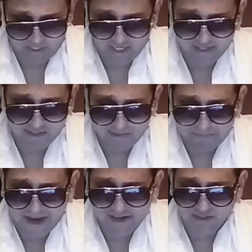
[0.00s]
Ethan
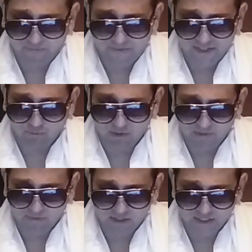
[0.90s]
Page defeats one
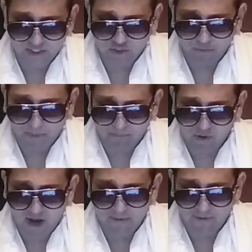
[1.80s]
of the stupid
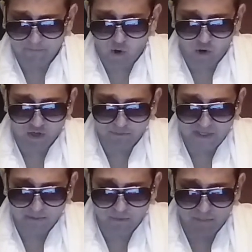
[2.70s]
private party
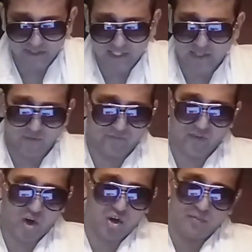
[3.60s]
people, but then the
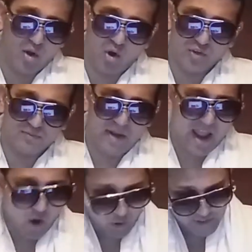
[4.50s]
firm owns Matt
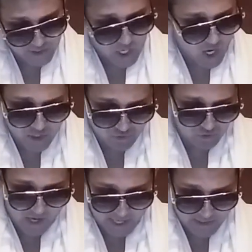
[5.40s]
Hardy's
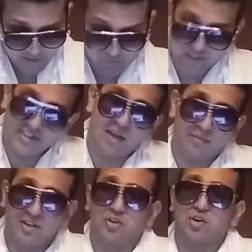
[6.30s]
contract. What does that
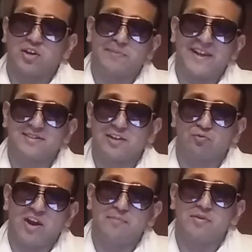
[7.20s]
mean? They're gonna basically
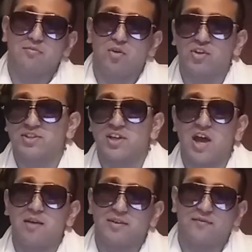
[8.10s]
rape him all the
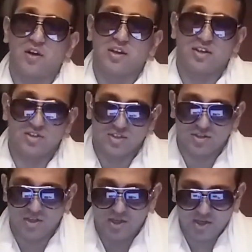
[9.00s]
time and fucking just
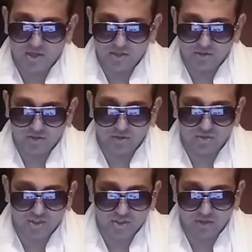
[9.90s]
do
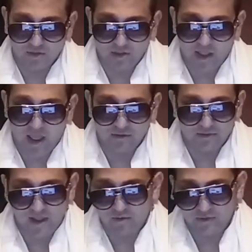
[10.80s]
I
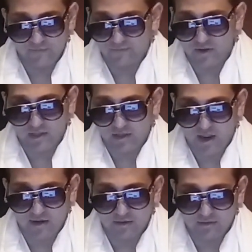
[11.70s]
don't even fucking get
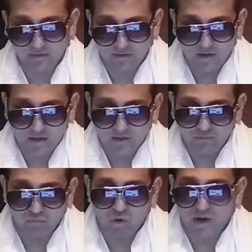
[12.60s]
it.
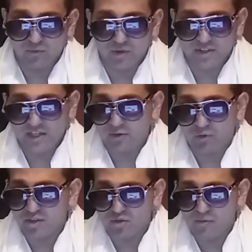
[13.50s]
What did they
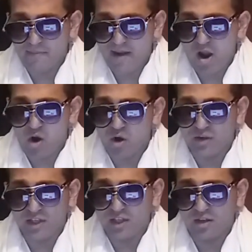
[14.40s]
want to do with Matt
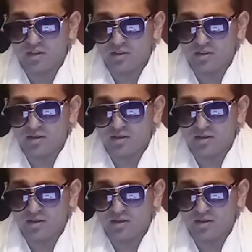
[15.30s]
Hardy?